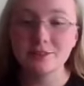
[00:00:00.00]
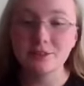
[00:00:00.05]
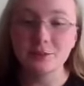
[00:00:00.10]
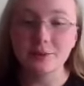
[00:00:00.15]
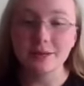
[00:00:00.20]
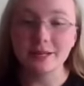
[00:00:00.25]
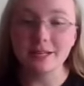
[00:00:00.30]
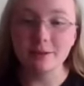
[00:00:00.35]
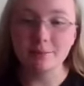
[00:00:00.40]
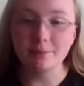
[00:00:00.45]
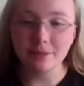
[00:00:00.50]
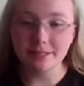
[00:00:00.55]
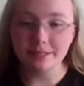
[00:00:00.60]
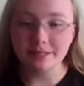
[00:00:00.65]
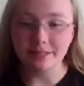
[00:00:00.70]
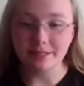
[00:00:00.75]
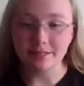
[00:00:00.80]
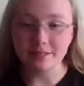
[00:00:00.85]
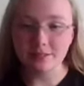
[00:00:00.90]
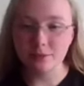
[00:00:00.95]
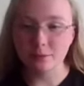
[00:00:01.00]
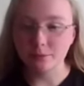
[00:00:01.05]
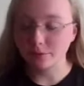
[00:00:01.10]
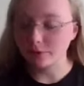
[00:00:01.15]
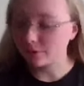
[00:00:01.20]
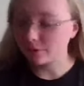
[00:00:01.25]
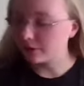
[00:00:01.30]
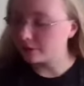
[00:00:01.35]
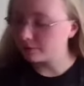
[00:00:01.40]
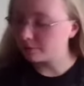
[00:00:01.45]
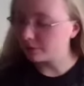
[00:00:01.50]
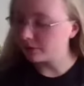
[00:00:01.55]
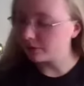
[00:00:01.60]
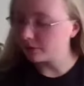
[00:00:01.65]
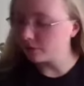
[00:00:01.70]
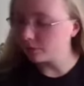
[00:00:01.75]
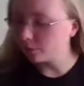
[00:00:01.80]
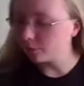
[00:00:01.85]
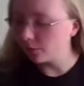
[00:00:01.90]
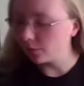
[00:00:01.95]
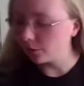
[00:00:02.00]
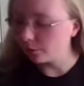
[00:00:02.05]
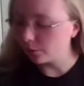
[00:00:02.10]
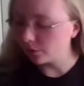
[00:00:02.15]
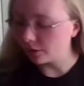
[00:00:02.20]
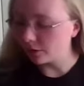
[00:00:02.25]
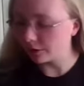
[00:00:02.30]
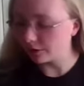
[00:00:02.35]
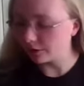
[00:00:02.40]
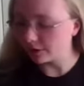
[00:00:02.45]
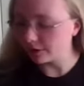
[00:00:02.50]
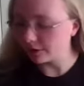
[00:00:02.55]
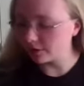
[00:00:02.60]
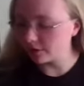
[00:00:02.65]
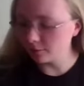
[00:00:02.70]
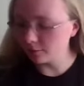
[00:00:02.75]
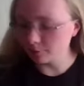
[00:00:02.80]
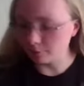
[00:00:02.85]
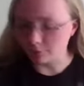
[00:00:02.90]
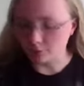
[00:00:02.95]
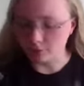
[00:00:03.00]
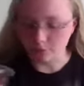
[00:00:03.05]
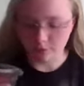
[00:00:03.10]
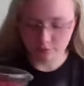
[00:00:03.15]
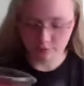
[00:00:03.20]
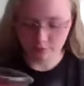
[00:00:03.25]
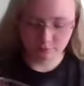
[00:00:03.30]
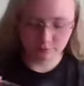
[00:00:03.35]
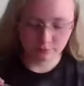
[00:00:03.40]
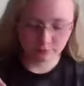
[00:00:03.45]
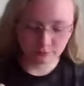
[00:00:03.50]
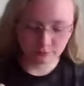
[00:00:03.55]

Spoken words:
To wake up our yeast, we're going to put the warm water into the bowl